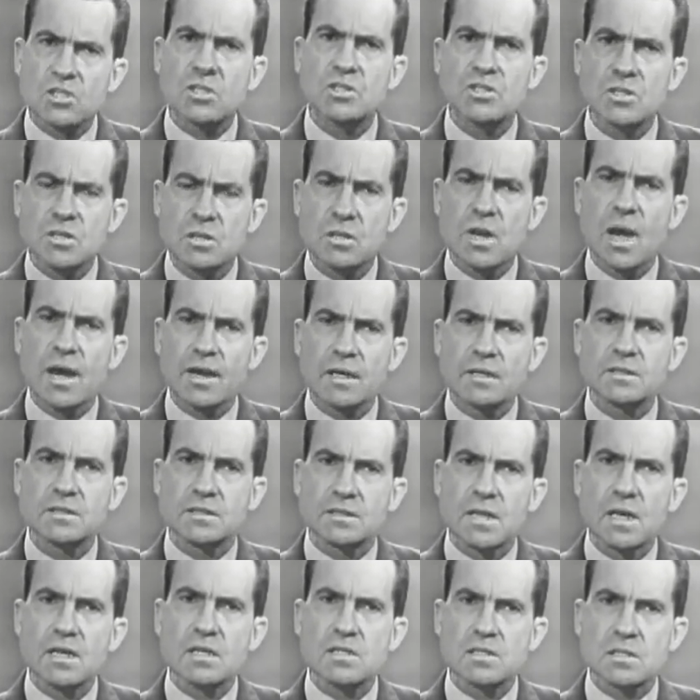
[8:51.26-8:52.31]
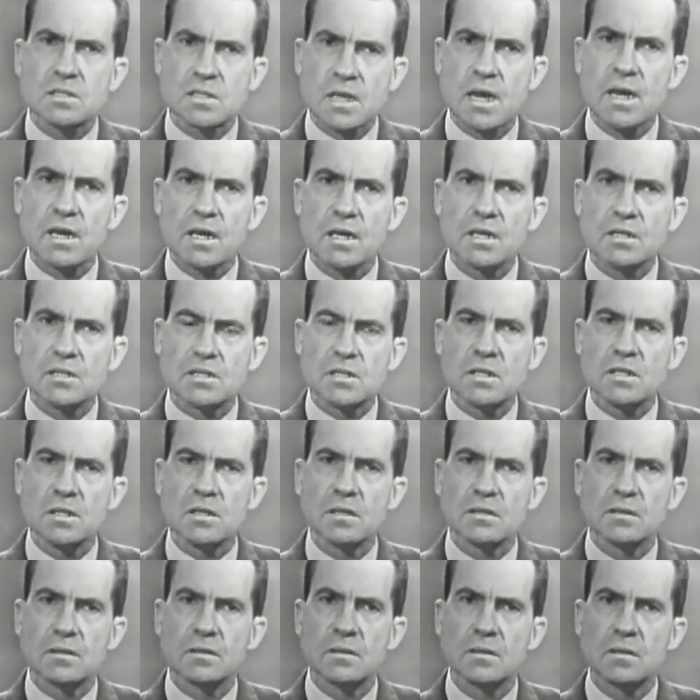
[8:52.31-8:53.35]
Is the United States standing
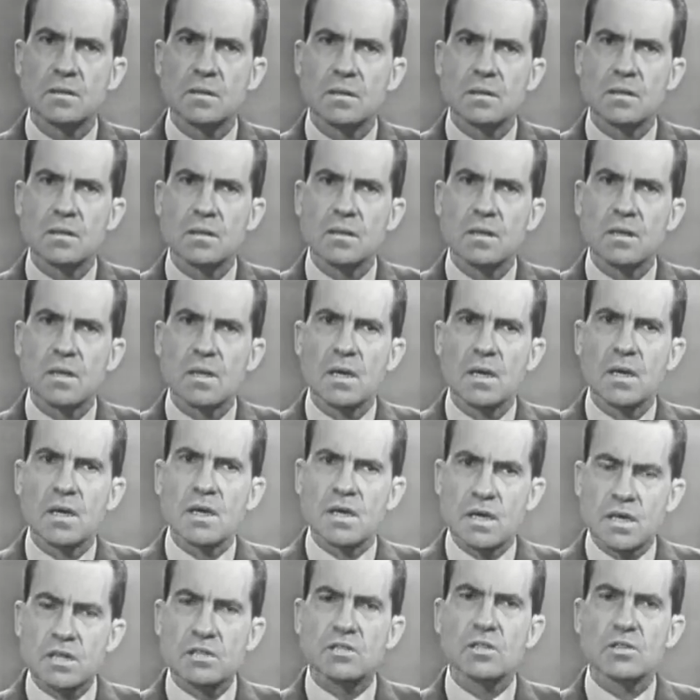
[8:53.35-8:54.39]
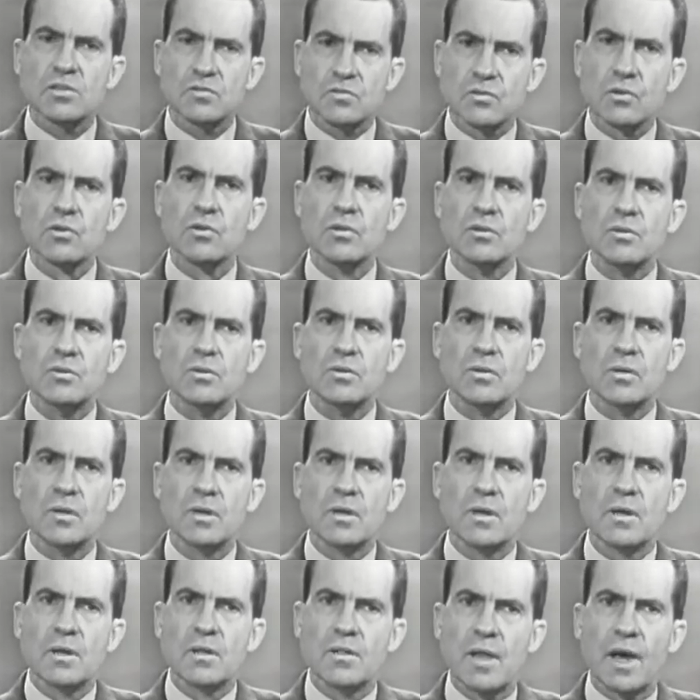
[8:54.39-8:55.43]
still? Is it true
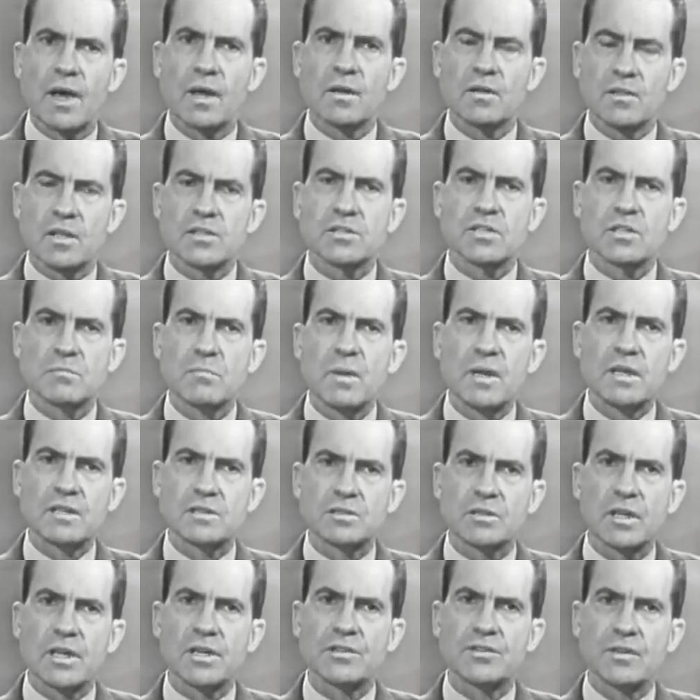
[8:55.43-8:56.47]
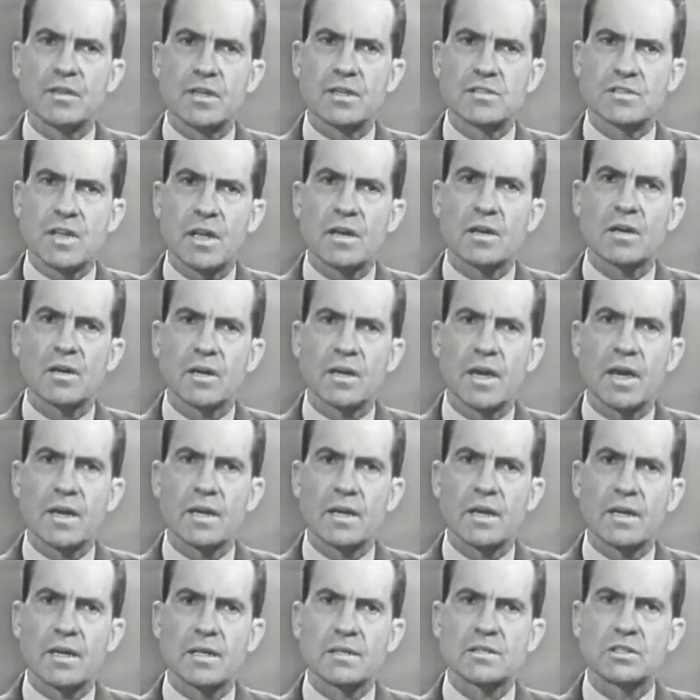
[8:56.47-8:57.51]
that this administration, as Senator
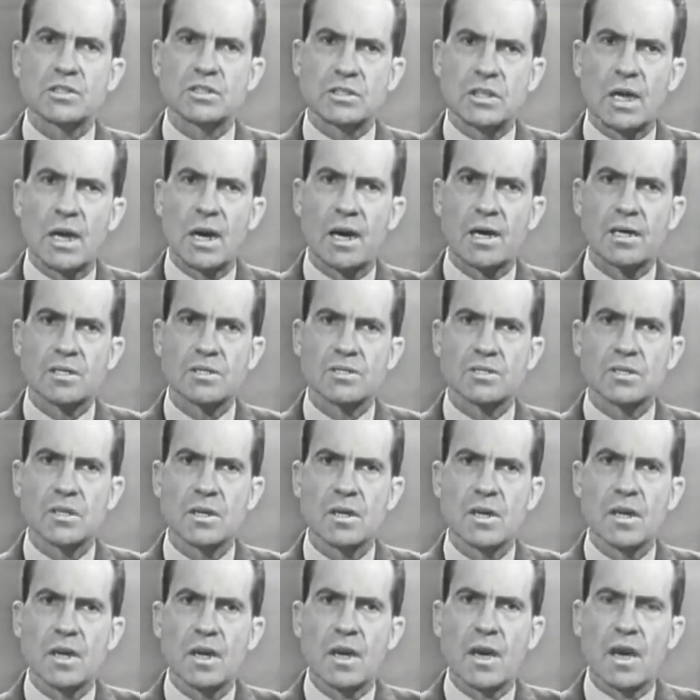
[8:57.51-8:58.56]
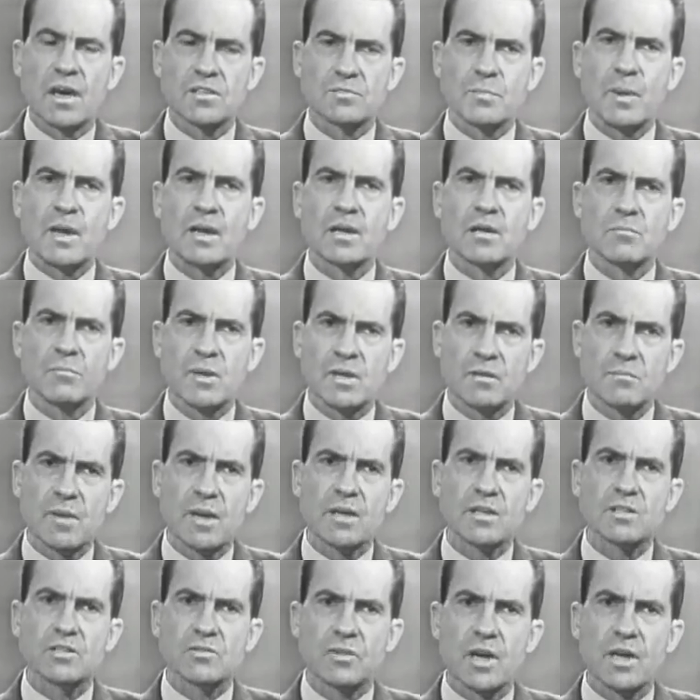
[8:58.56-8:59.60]
Kennedy has charged, has been an
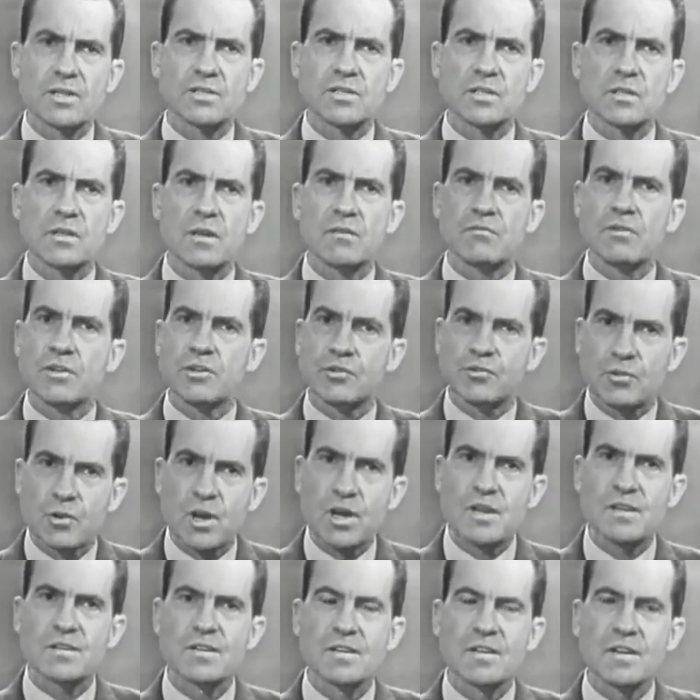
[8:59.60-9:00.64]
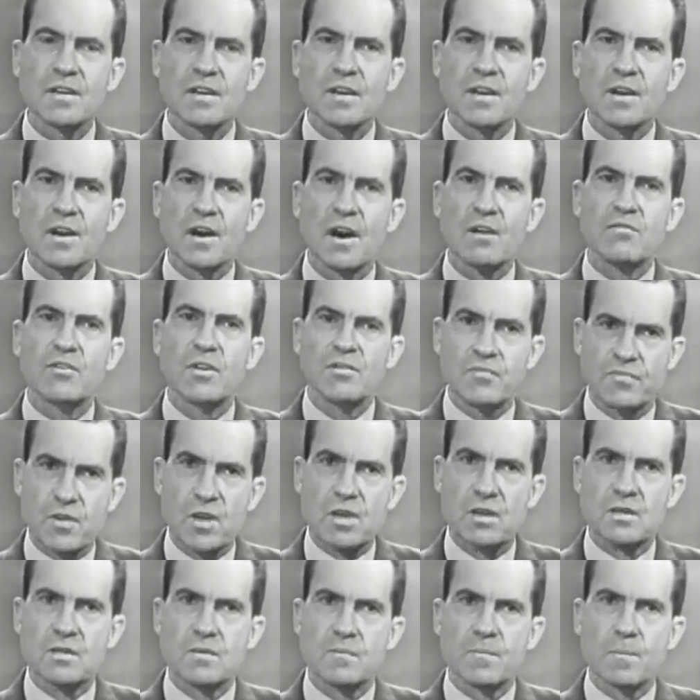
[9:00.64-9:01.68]
administration of retreat, of
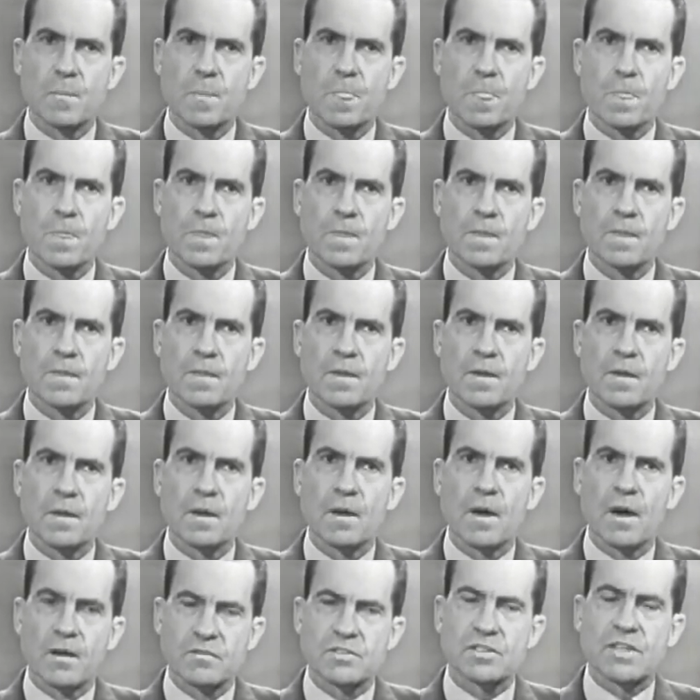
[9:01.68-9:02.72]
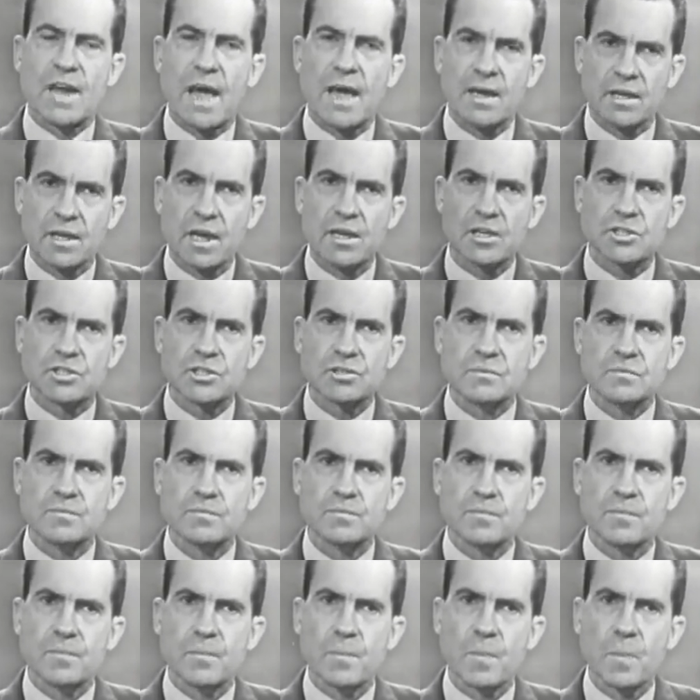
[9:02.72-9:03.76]
defeat, of
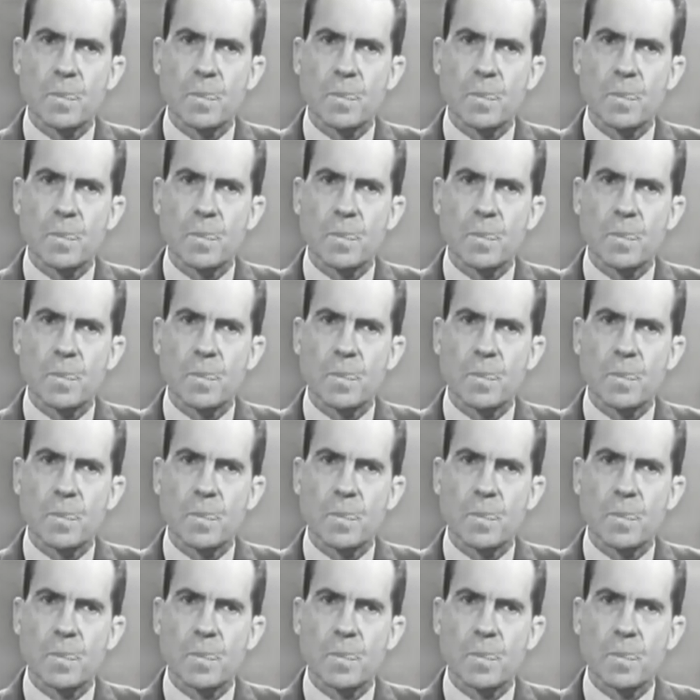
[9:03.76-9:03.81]
stagnation?